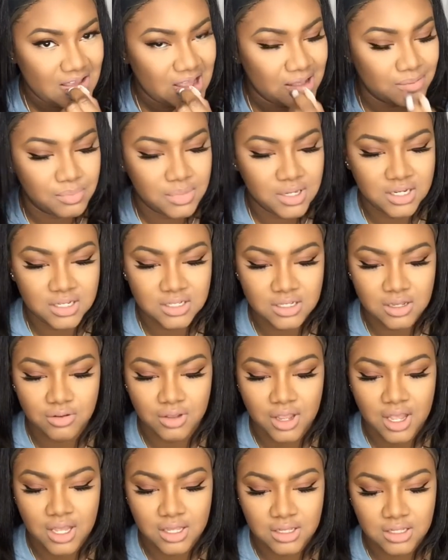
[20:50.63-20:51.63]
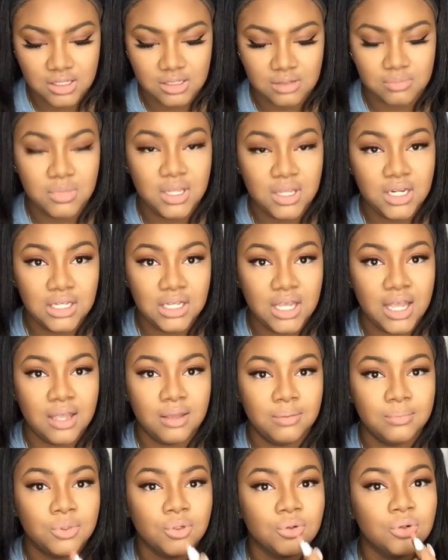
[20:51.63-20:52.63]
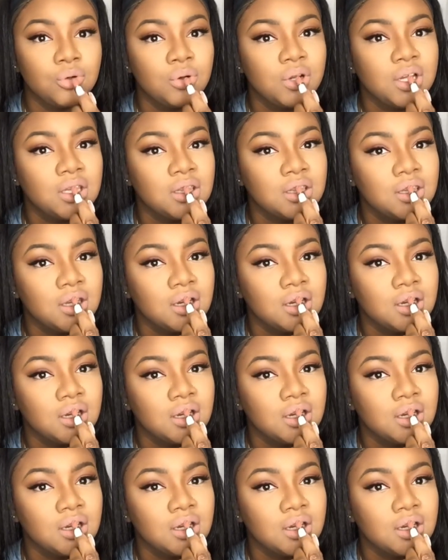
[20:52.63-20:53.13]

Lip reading: But it's okay. This mini came through in the